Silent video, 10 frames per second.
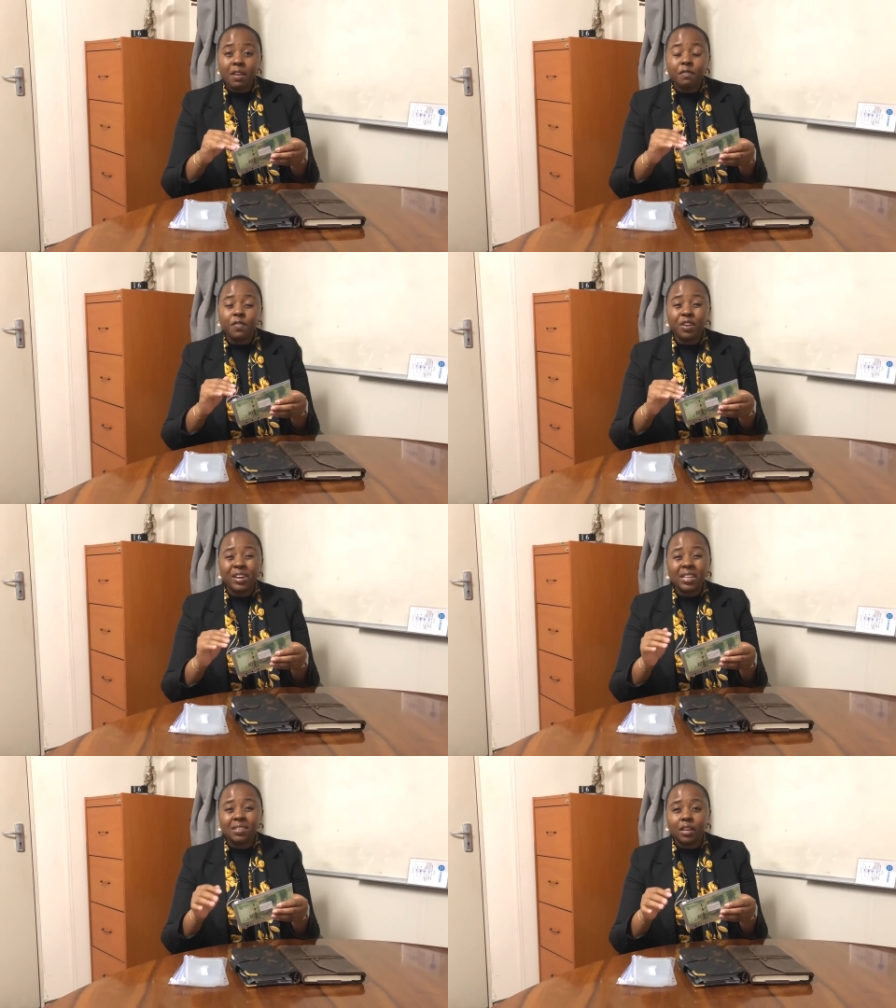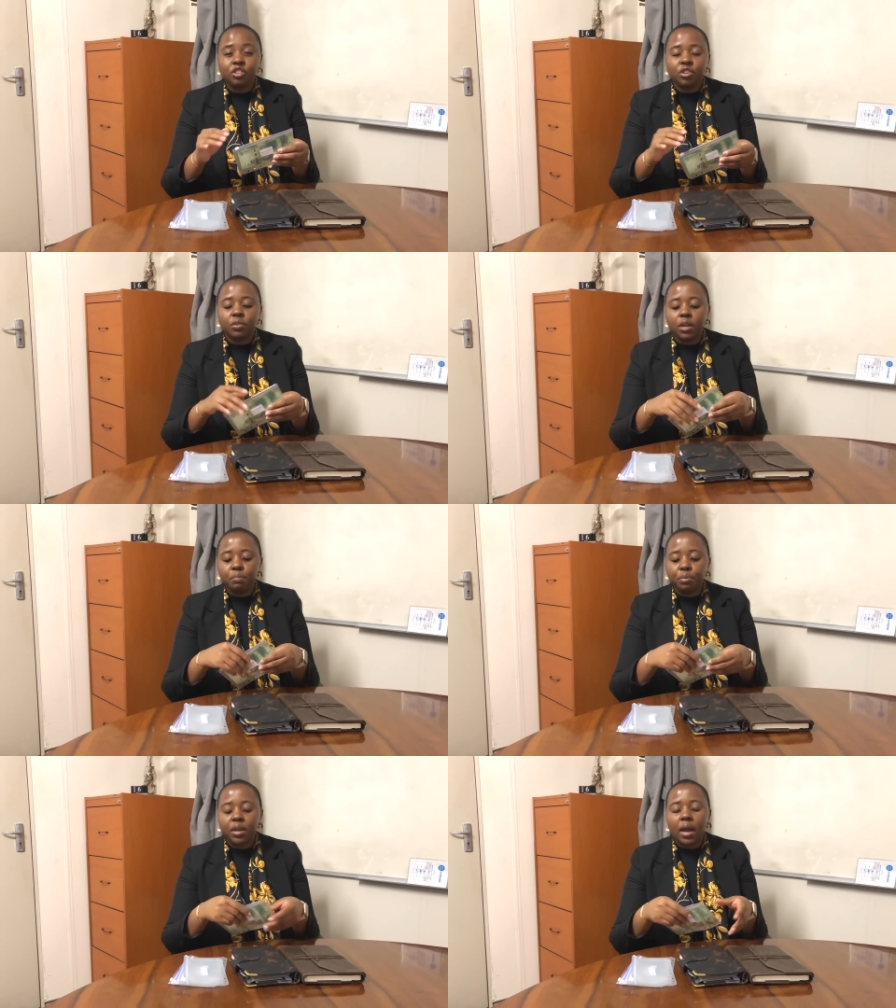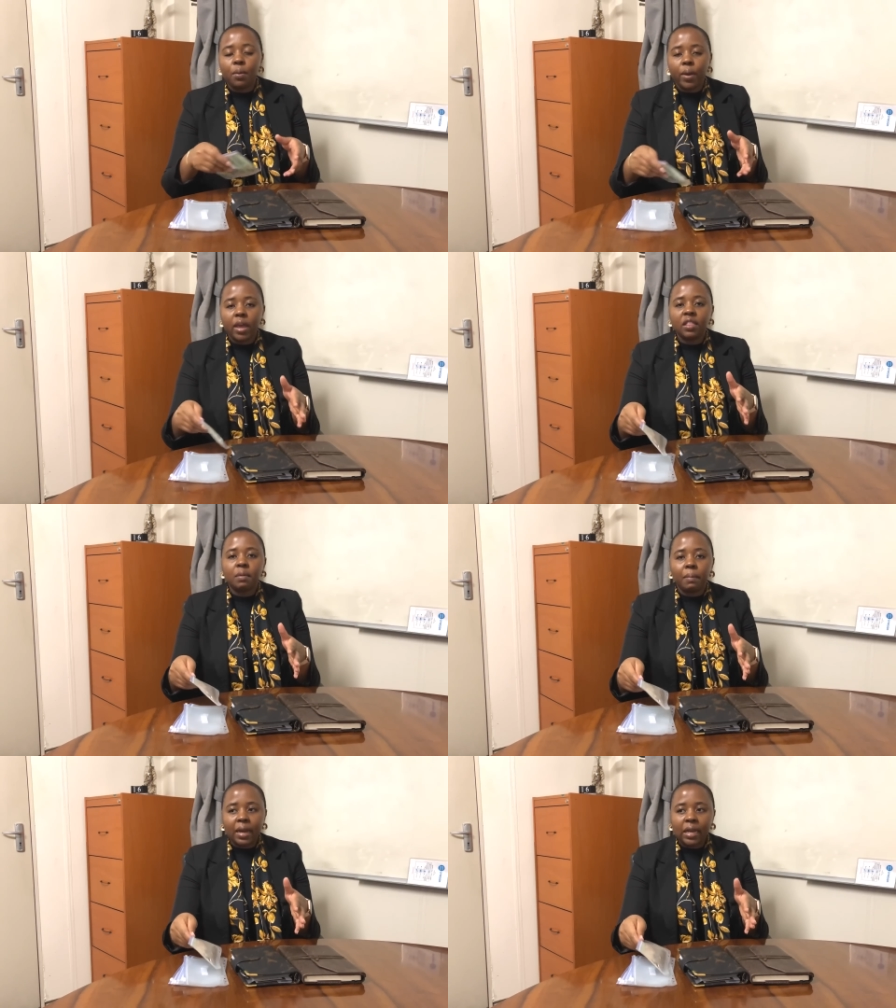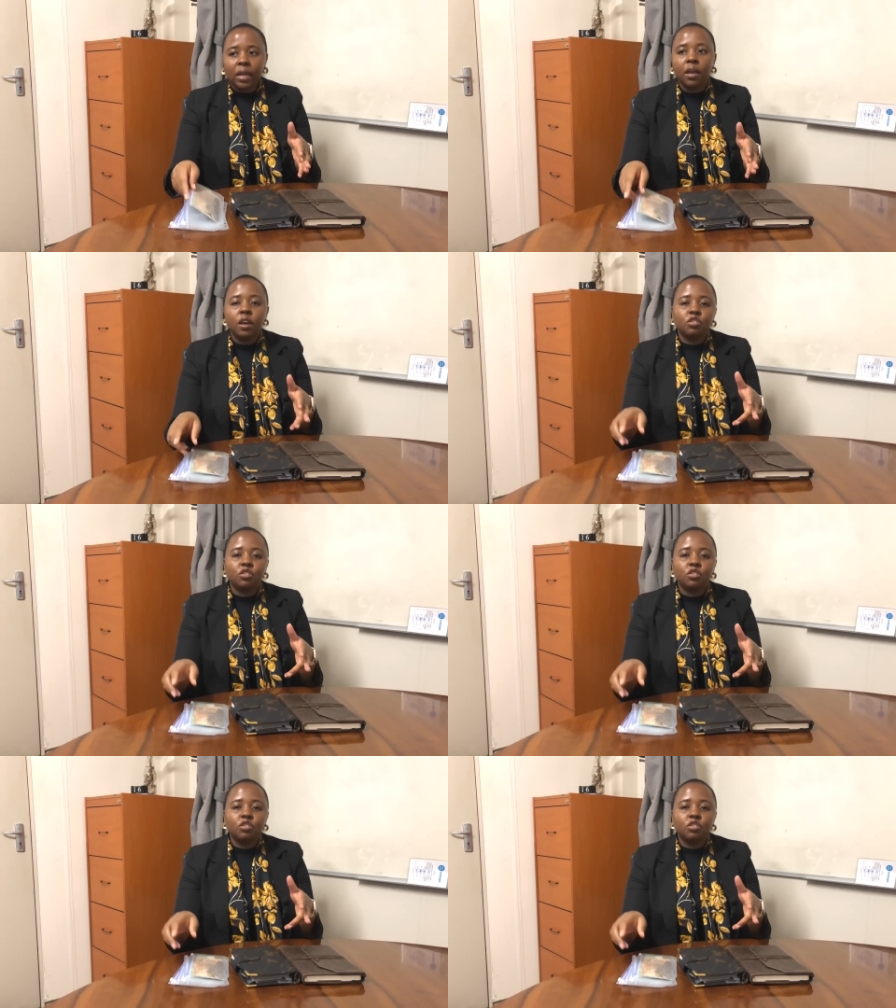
very intentional in putting away the money.